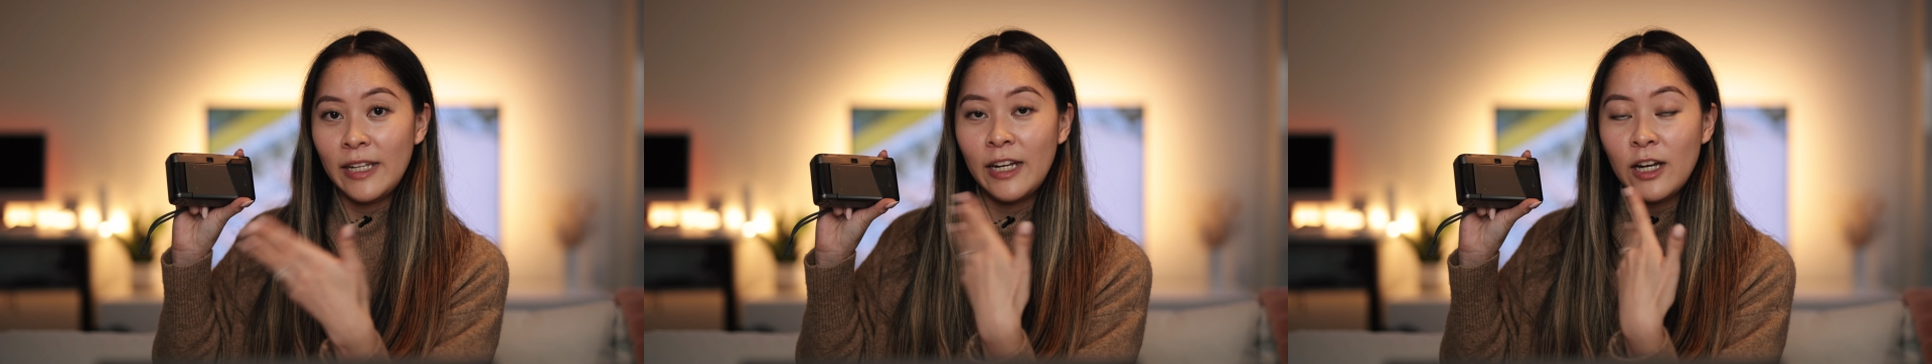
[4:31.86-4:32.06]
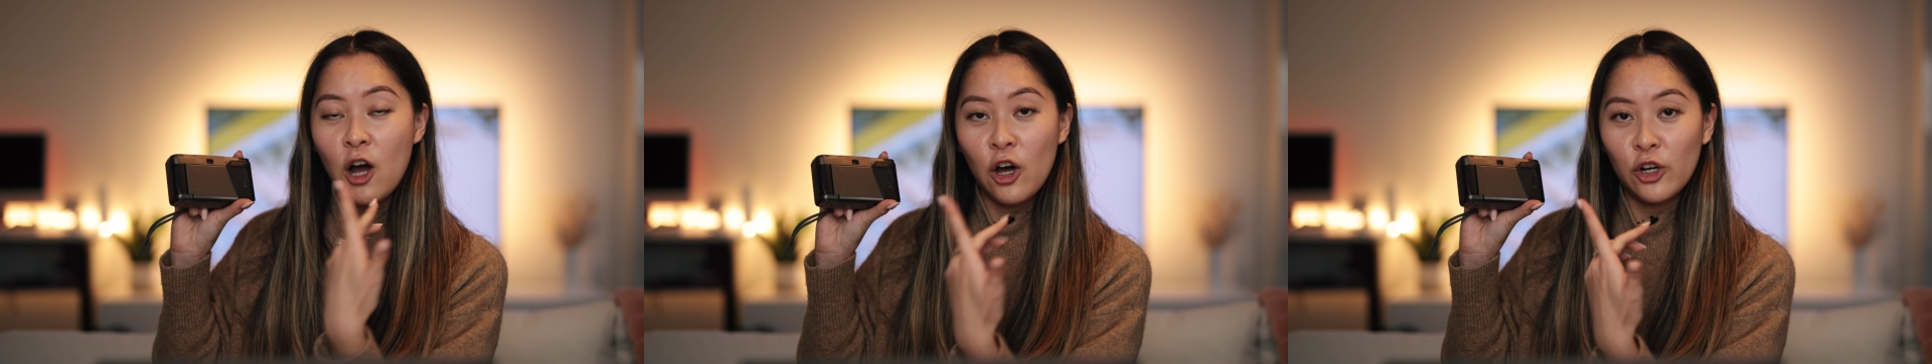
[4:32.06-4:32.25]

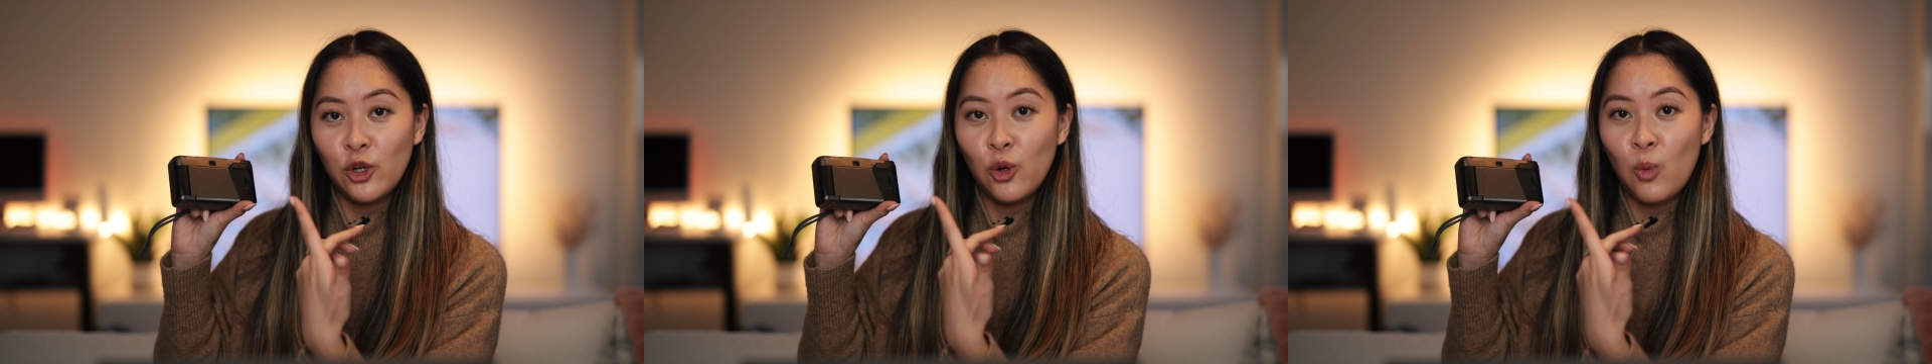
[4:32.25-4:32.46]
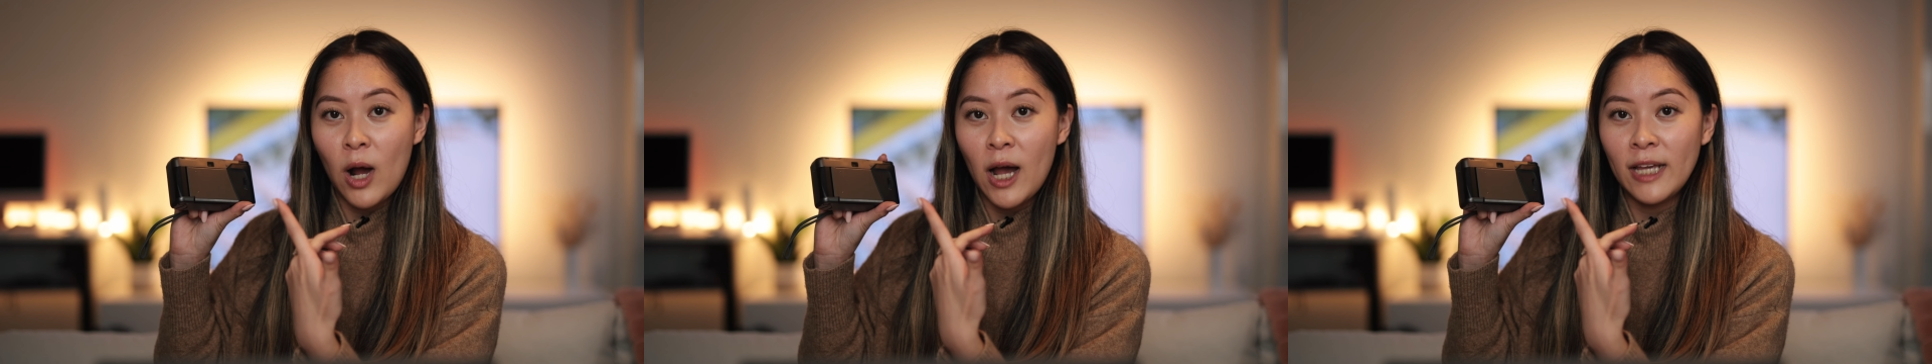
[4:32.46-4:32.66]
it auto
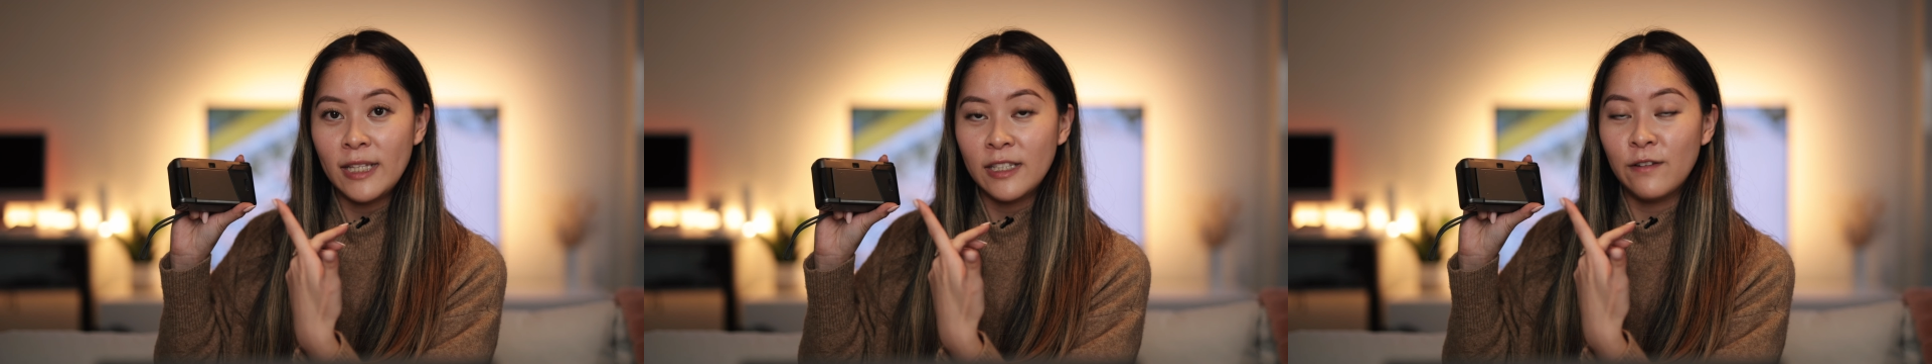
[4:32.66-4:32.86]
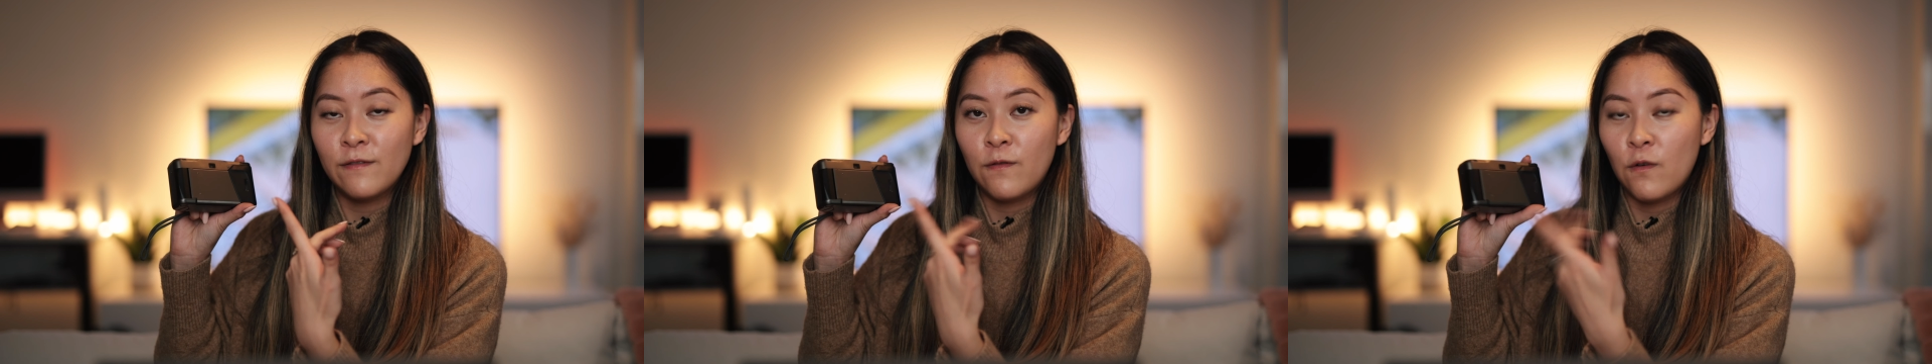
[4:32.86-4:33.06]

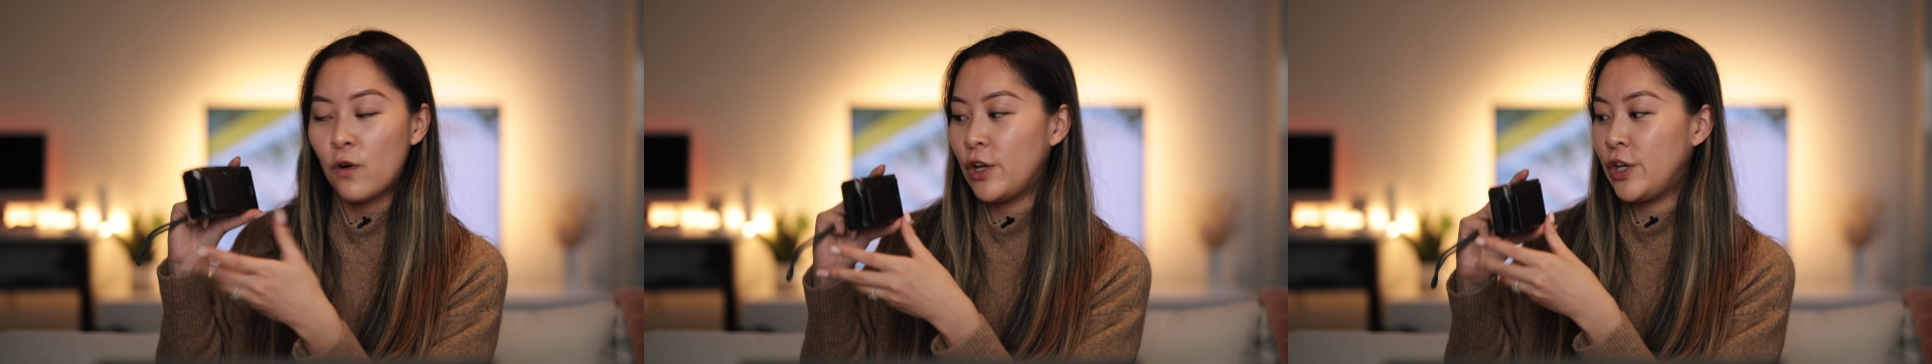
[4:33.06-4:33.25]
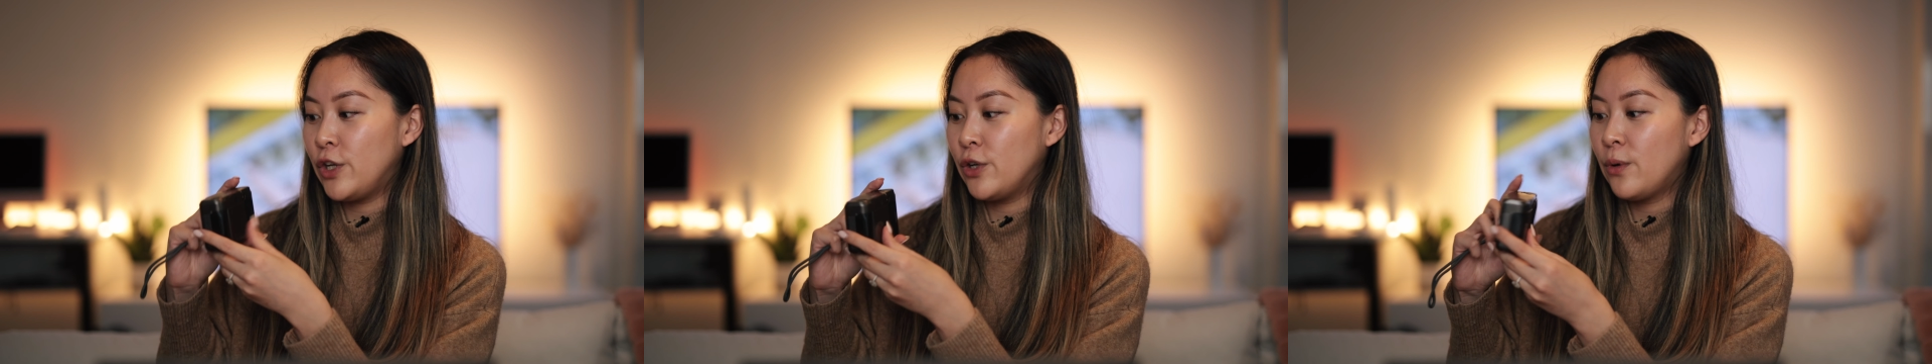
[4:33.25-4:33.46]
winds it
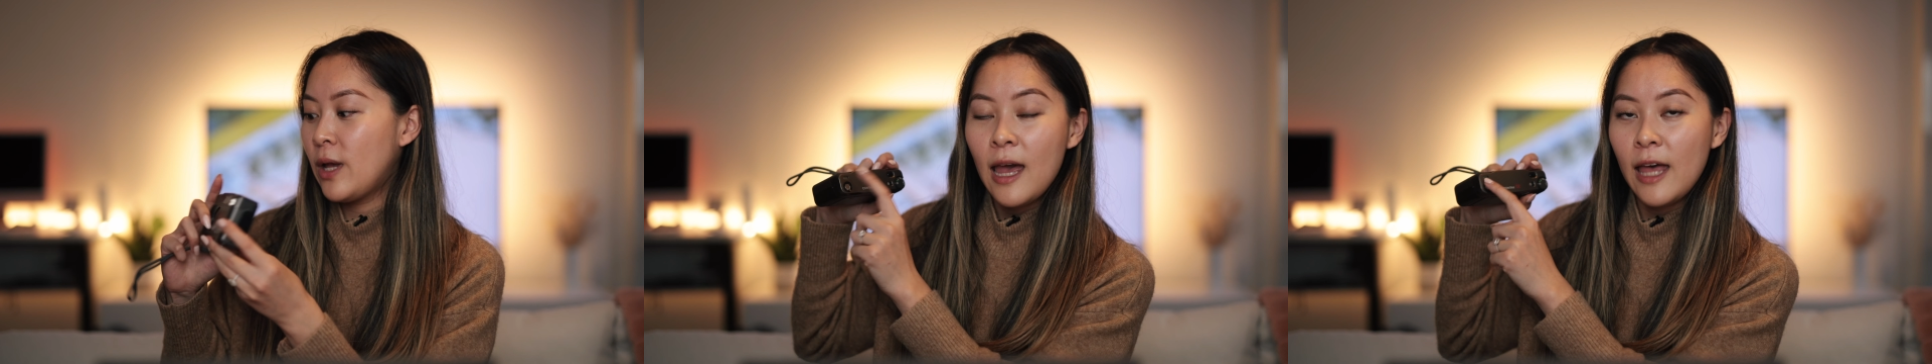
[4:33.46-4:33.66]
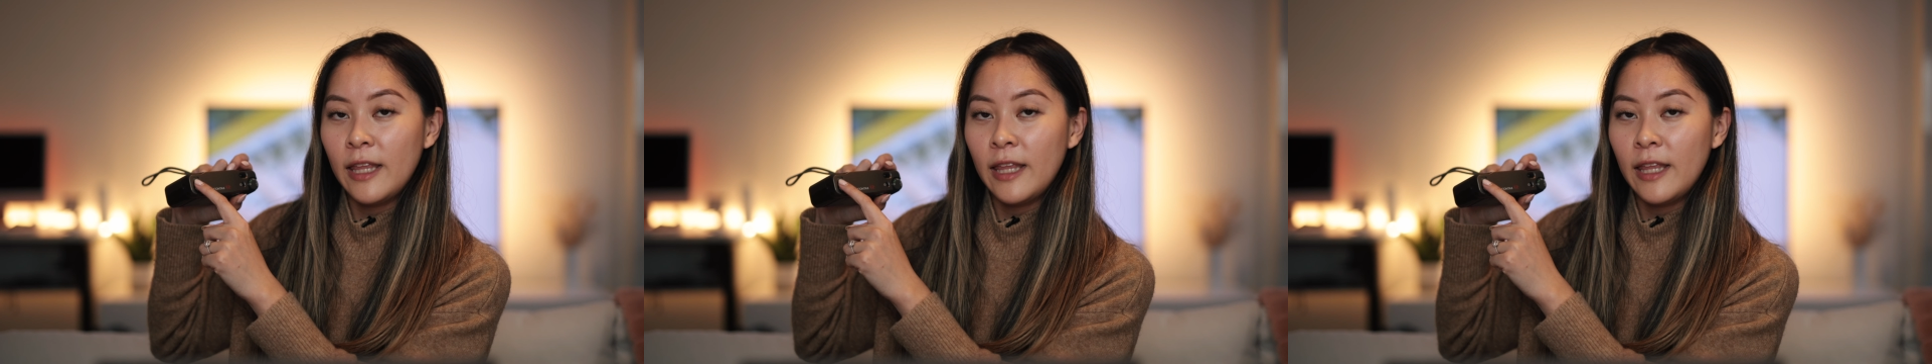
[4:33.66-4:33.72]
for you.